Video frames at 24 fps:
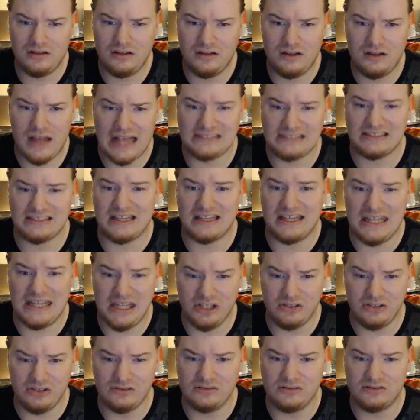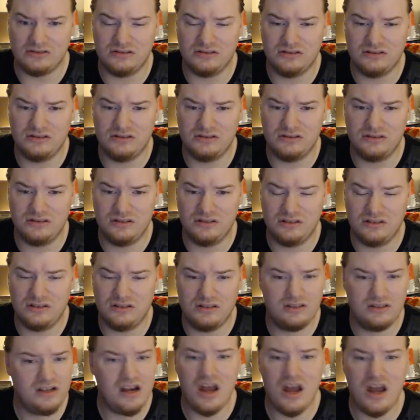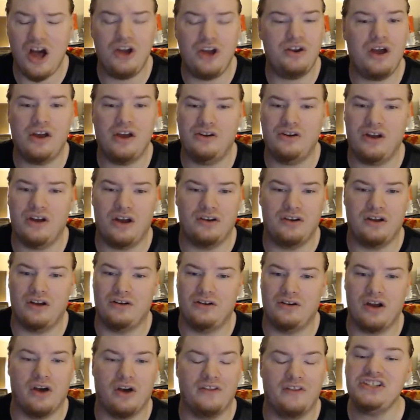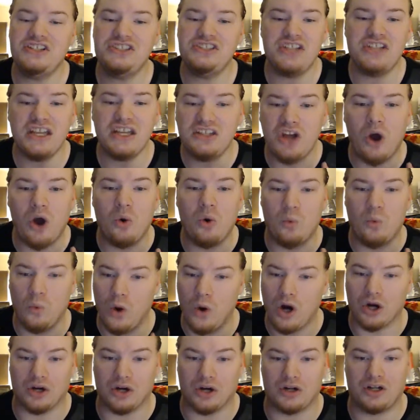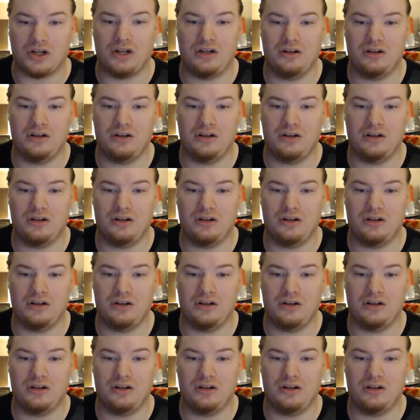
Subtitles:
As a heel? No. This shit don't work.